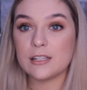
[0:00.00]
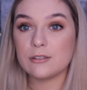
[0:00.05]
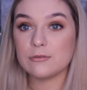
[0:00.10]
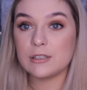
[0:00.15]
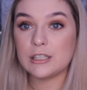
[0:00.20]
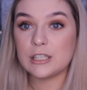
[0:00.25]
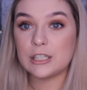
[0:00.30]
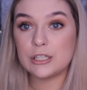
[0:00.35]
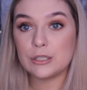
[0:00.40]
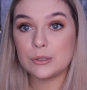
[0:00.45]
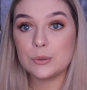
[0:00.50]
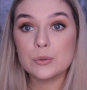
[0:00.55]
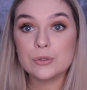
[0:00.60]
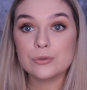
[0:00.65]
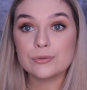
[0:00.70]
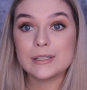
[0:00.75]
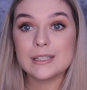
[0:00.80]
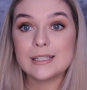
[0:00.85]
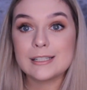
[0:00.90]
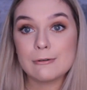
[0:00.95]
It's really
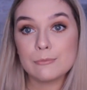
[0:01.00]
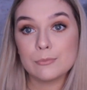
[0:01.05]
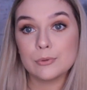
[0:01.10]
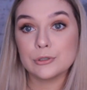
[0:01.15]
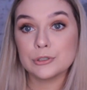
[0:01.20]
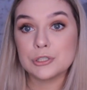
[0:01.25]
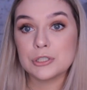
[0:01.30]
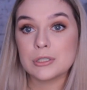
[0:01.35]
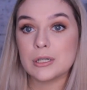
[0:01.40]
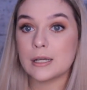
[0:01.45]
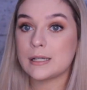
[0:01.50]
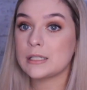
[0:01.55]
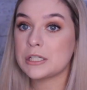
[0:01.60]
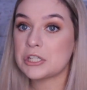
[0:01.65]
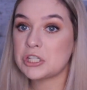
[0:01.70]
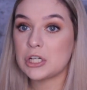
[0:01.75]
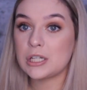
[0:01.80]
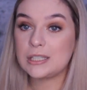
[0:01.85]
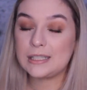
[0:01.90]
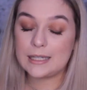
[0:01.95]
cute, really simple, just nice
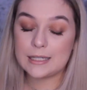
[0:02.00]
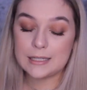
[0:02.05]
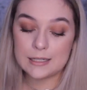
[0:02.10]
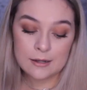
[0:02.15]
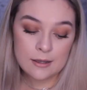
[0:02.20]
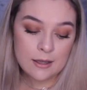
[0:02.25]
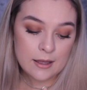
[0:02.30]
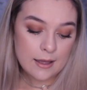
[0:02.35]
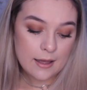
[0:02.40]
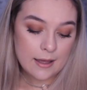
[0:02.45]
to chill in